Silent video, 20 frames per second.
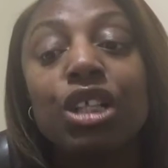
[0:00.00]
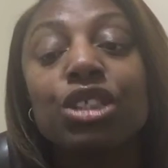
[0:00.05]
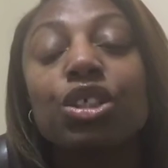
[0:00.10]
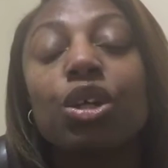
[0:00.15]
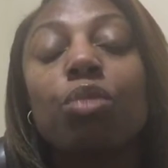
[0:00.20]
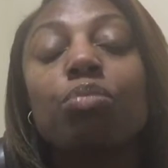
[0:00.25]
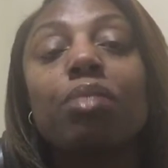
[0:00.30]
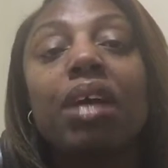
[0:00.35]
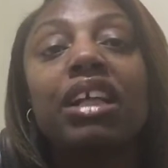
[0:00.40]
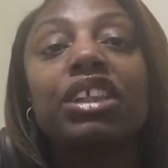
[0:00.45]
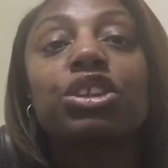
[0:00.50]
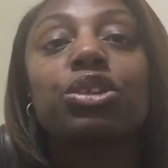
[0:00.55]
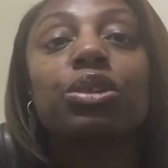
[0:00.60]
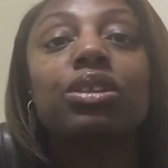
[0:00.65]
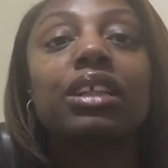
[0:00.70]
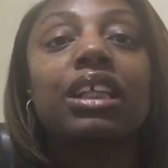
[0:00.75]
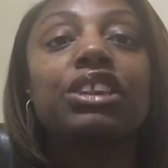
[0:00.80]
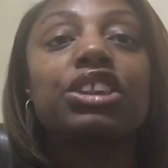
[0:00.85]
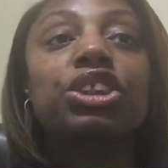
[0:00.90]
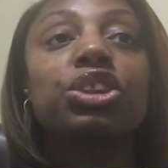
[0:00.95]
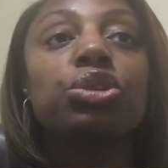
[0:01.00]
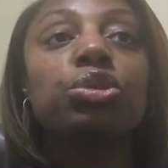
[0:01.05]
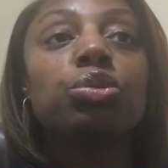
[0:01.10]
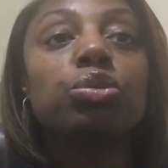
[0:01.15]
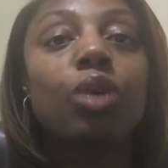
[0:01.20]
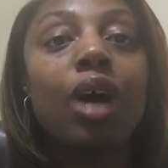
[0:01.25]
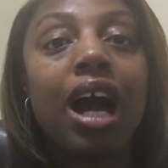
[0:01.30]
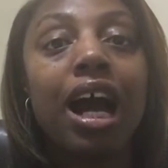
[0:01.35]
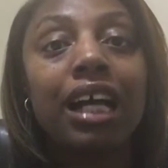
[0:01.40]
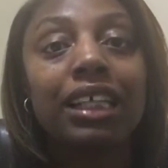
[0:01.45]
So make sure that you
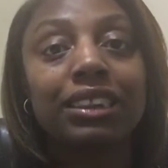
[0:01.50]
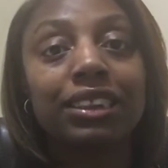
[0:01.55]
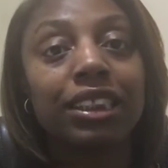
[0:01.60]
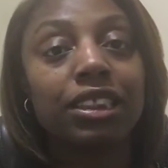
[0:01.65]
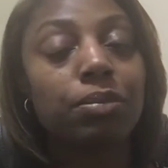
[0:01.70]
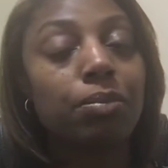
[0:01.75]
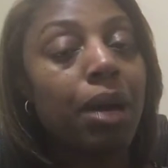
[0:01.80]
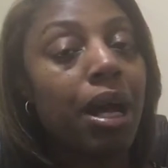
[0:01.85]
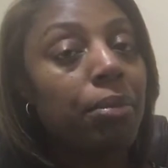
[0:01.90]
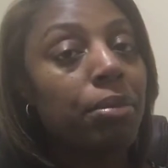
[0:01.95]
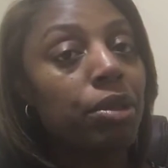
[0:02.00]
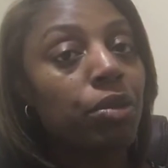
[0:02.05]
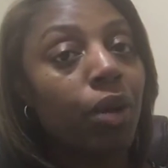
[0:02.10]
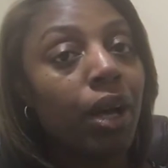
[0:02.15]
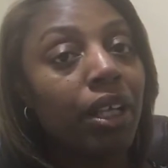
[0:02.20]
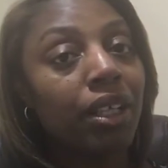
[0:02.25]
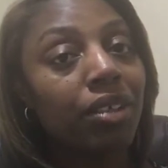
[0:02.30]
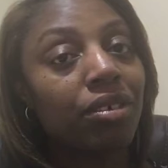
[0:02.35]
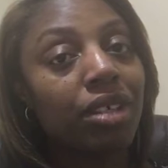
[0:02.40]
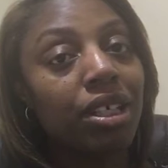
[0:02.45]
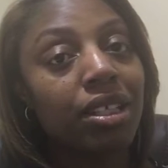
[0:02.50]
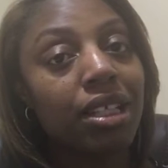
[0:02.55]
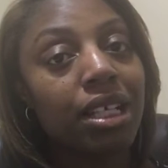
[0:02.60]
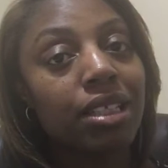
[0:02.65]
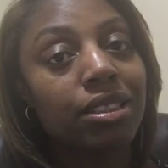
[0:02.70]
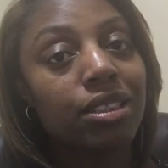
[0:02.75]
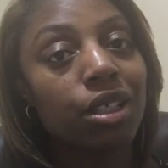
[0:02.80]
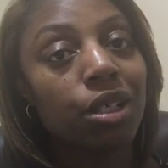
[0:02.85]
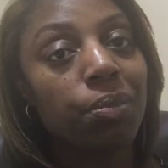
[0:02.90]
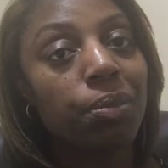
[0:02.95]
wash. That might be why you need
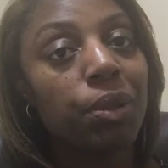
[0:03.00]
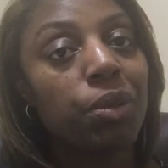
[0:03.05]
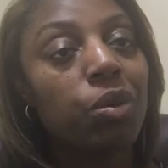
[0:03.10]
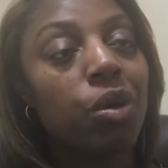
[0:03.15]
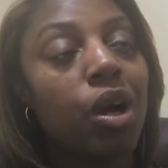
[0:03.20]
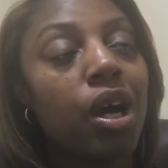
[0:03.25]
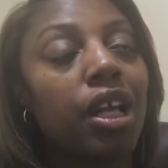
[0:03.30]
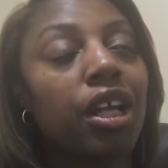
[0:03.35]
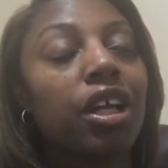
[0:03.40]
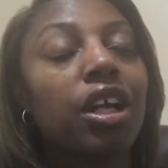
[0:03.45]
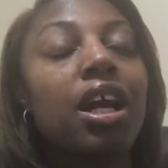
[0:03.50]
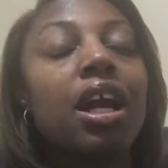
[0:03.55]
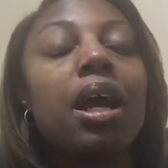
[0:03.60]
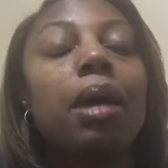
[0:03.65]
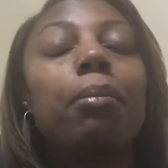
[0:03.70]
that soapy water.